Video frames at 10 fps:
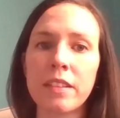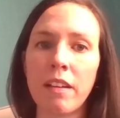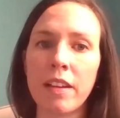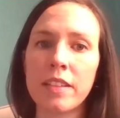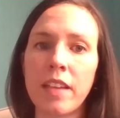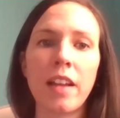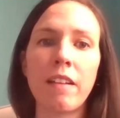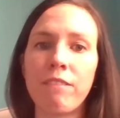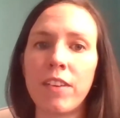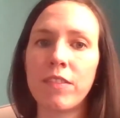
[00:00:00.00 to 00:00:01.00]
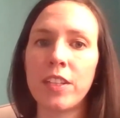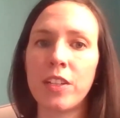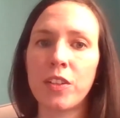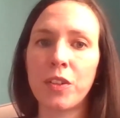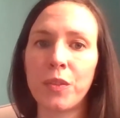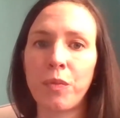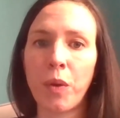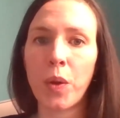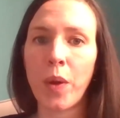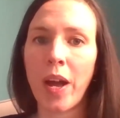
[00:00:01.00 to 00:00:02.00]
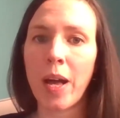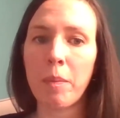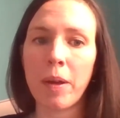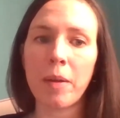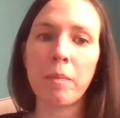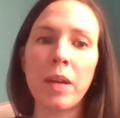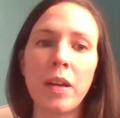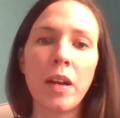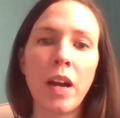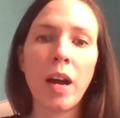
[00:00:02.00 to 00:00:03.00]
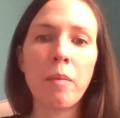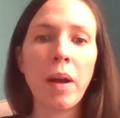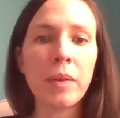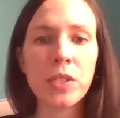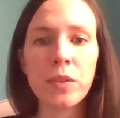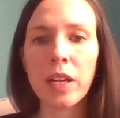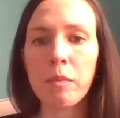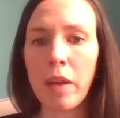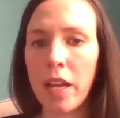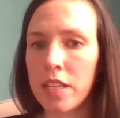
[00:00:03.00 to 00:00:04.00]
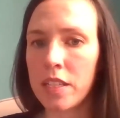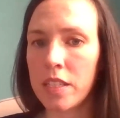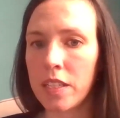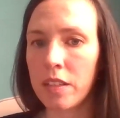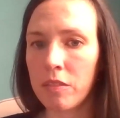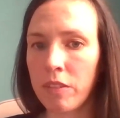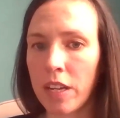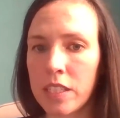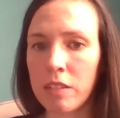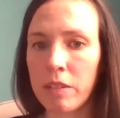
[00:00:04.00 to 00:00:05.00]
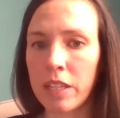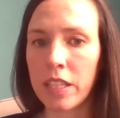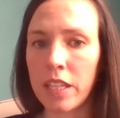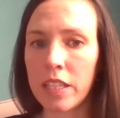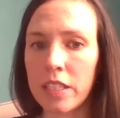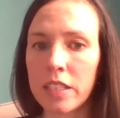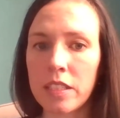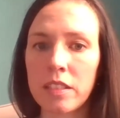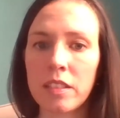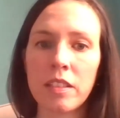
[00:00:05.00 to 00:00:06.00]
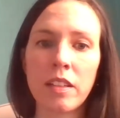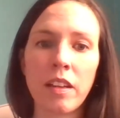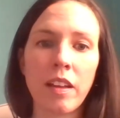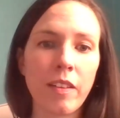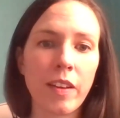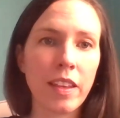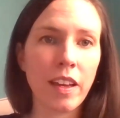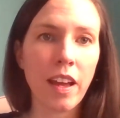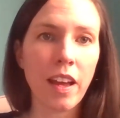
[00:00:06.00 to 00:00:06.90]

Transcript: stuck inside a 50 year old photo album. Um, how would you recommend rescuing these? Sorry,